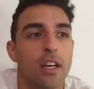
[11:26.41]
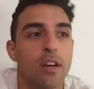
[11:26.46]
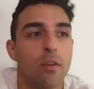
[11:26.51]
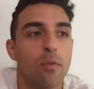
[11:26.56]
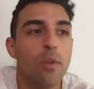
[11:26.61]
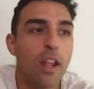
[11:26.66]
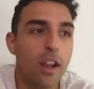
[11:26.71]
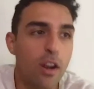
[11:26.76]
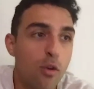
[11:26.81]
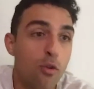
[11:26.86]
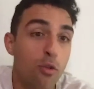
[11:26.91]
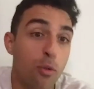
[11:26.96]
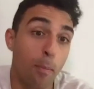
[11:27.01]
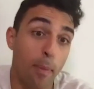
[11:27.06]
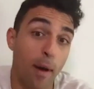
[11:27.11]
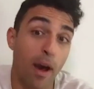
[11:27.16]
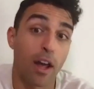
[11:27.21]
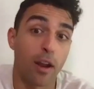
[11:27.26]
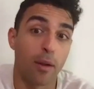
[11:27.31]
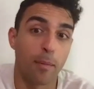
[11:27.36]
Well, I'm not the
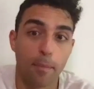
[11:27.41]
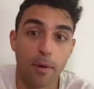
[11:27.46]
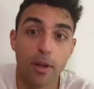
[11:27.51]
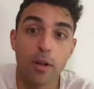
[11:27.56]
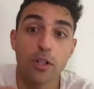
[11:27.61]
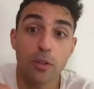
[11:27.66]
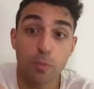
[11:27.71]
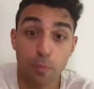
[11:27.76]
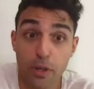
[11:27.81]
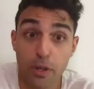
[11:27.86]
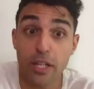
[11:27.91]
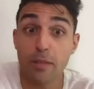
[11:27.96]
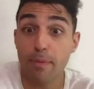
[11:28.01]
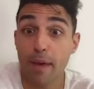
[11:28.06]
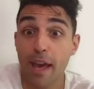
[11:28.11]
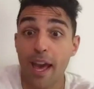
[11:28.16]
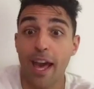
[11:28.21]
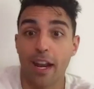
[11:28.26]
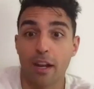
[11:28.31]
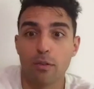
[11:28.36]
bottom, but it was pretty
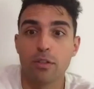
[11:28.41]
bad.